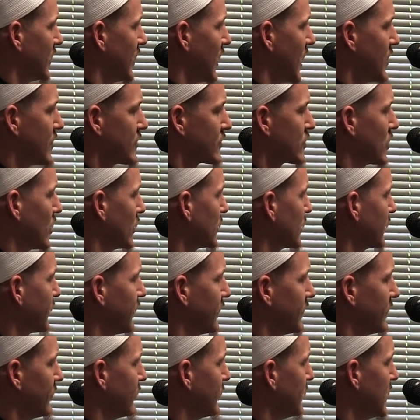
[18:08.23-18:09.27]
And there's all
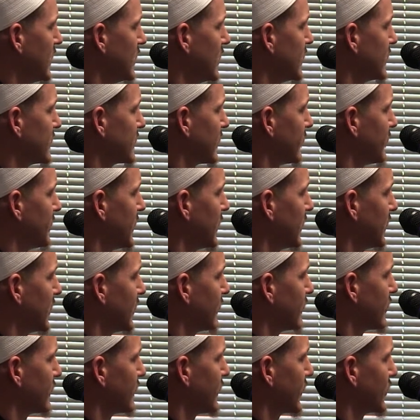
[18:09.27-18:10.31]
different meanings of being
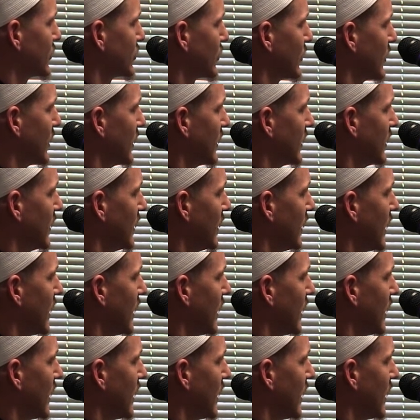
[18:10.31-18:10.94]
given victory.